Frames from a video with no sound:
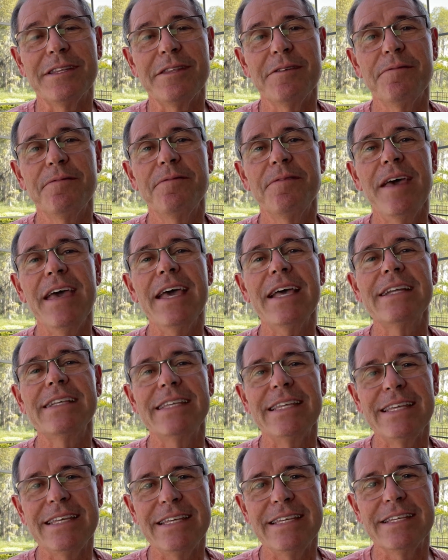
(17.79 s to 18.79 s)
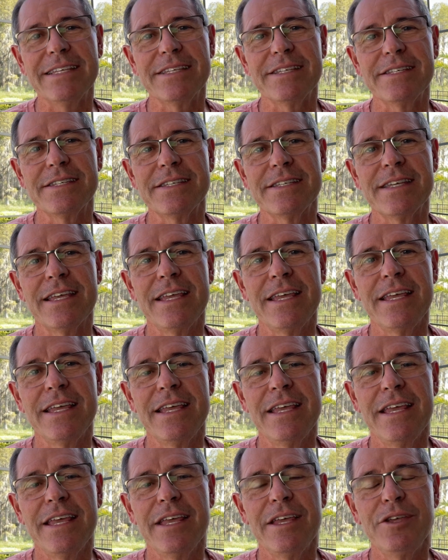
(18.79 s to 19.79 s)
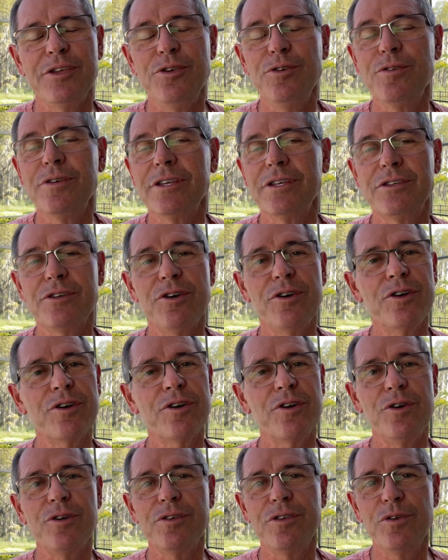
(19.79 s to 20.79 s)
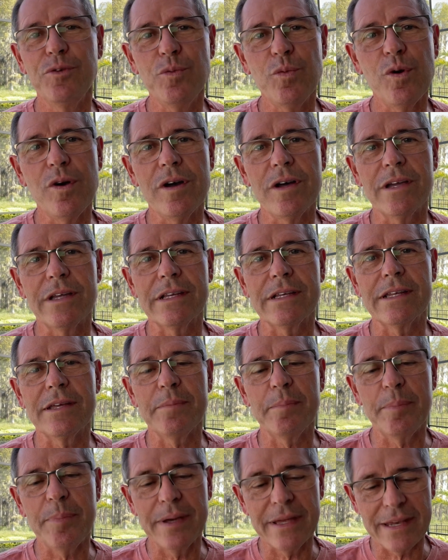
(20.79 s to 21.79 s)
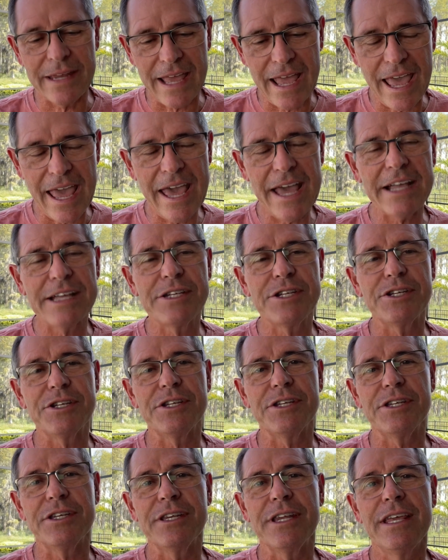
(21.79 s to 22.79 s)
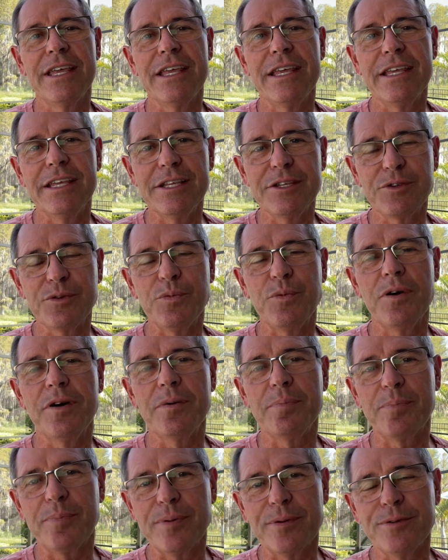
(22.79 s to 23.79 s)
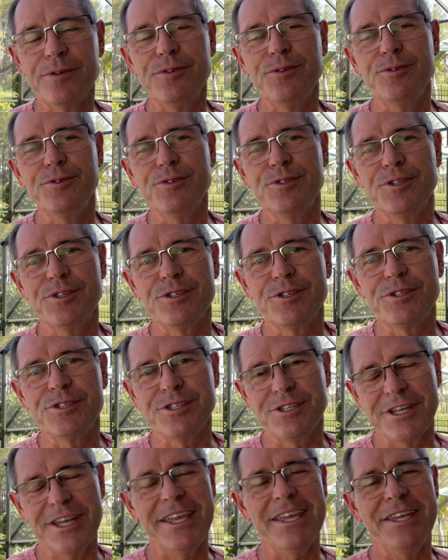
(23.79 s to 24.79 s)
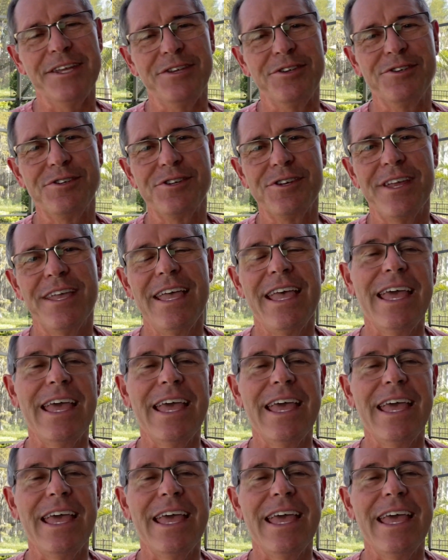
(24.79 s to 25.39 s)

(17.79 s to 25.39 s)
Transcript: The fact is, you can talk all you want, but action is what produces change.